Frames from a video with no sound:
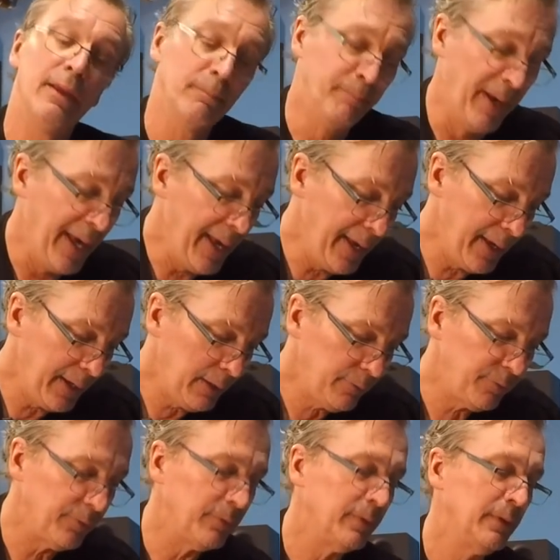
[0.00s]
bang,
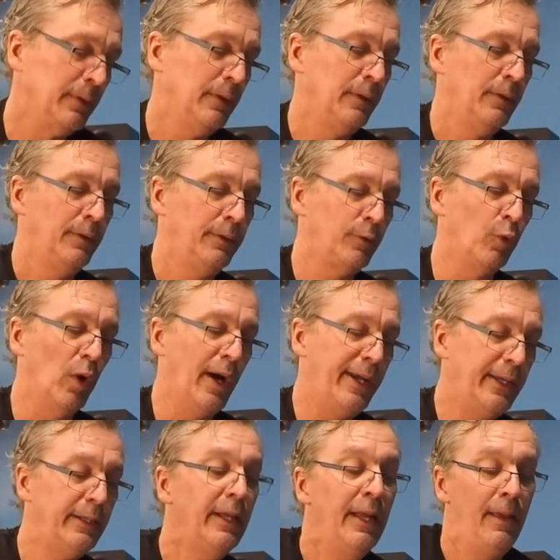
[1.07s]

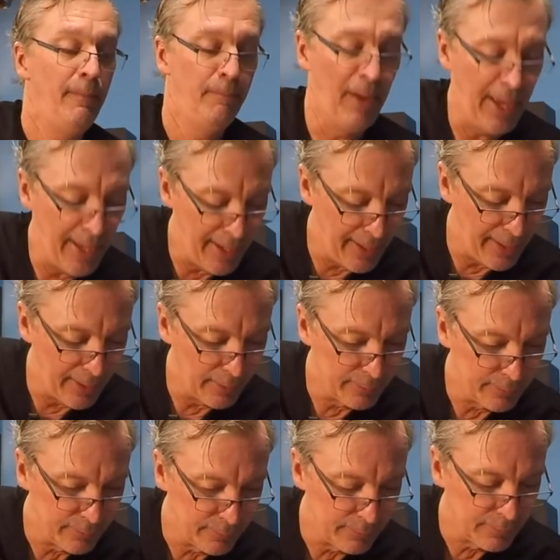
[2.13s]
quiet, bang,
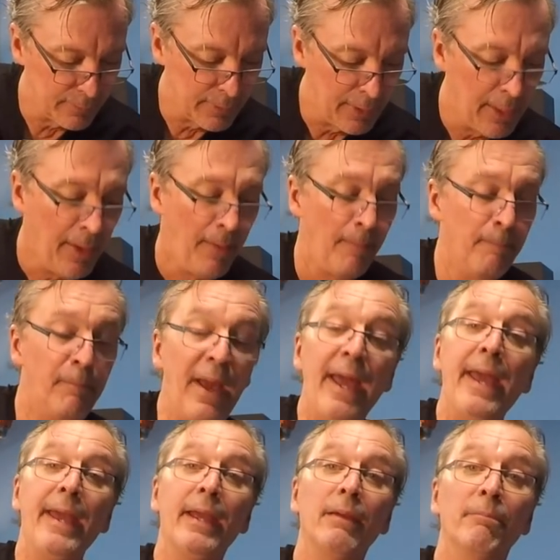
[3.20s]

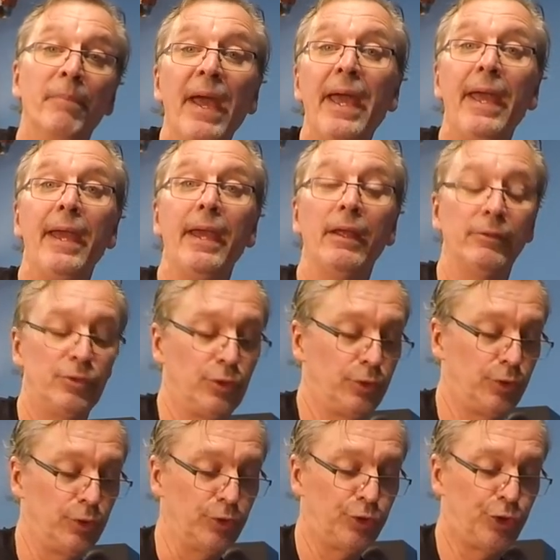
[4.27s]
bang, bang,
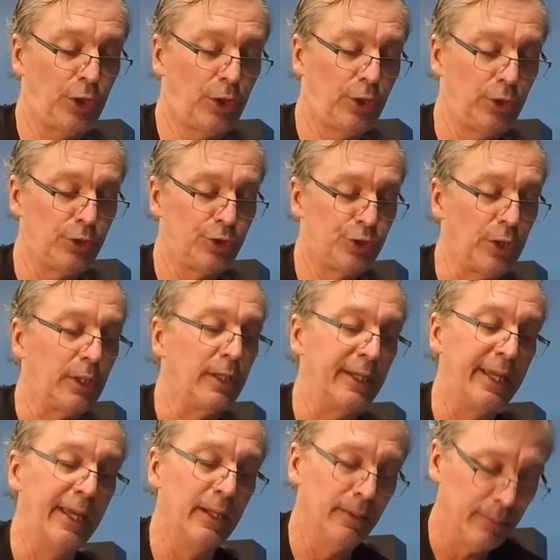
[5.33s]
chick, chick, chick
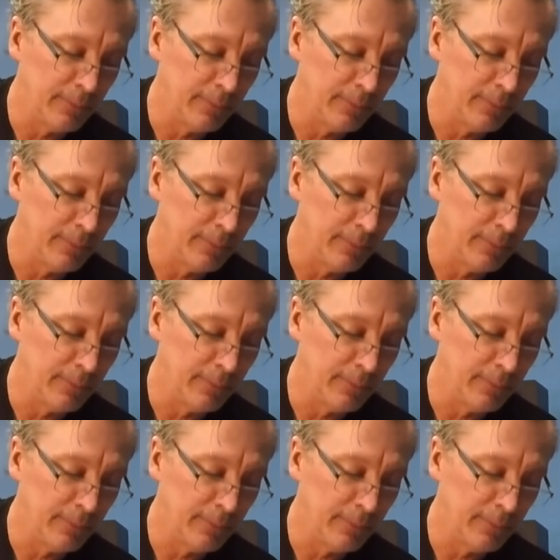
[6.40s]
again,